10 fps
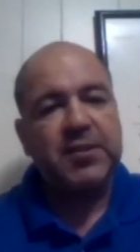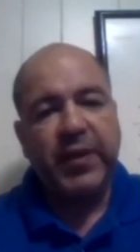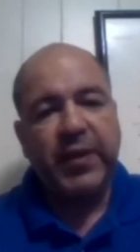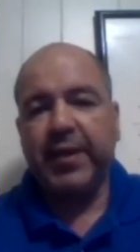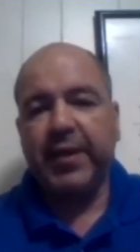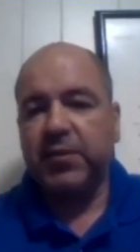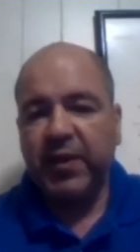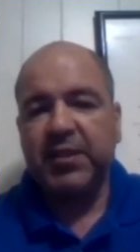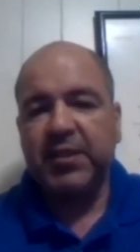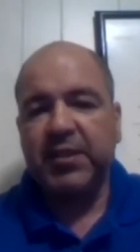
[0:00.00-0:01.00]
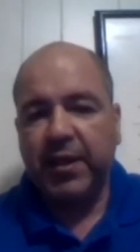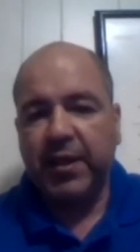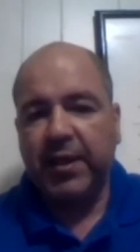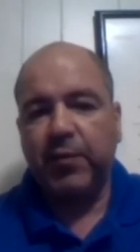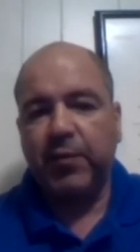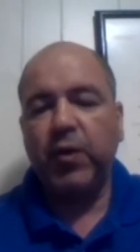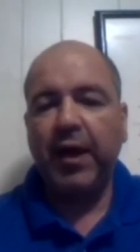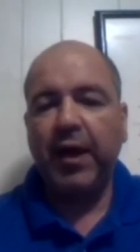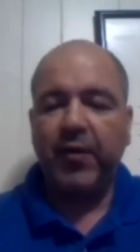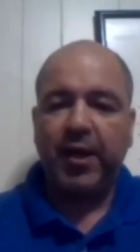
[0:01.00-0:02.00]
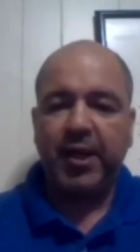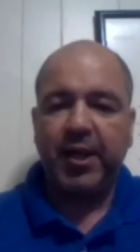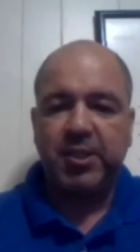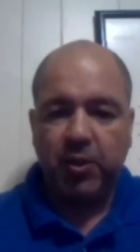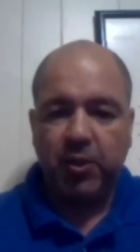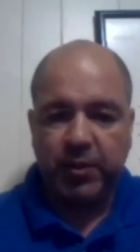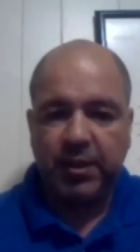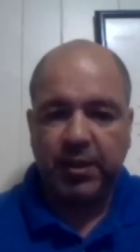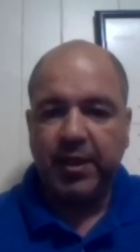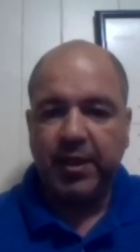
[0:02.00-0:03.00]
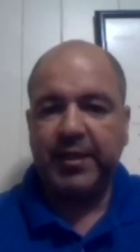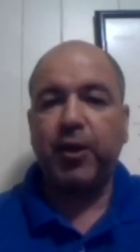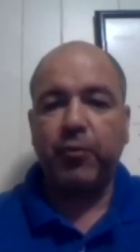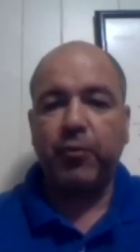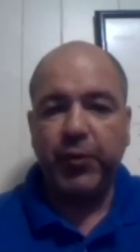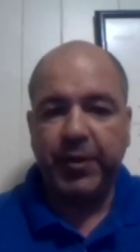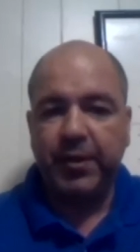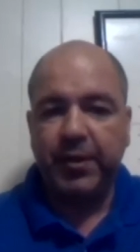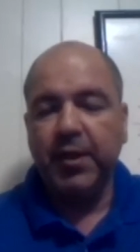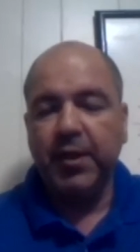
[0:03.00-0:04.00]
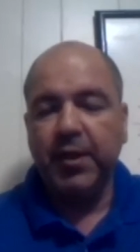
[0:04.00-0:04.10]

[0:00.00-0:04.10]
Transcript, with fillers: speeding, speeding, speeding, and we have a lot of children in our community,